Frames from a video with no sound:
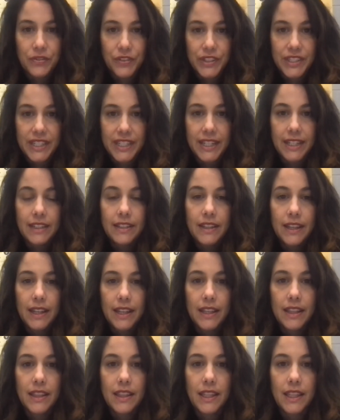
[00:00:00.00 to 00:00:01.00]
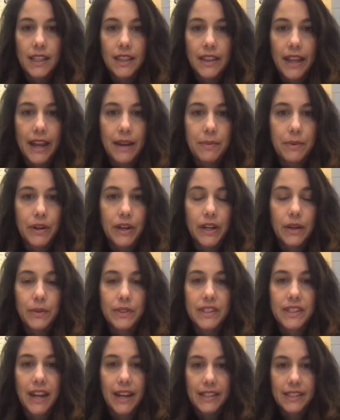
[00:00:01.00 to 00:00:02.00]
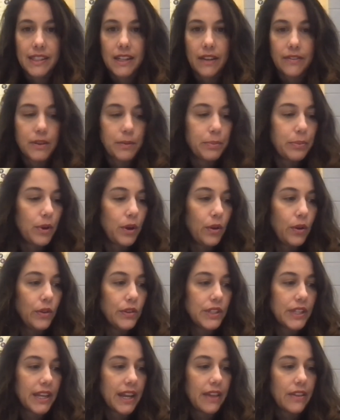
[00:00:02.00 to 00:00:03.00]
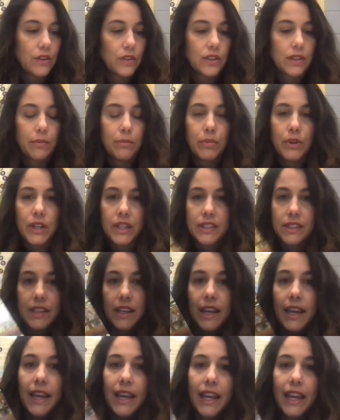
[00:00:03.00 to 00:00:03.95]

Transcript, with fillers: Ferdine in the library was nice enough to pull together some books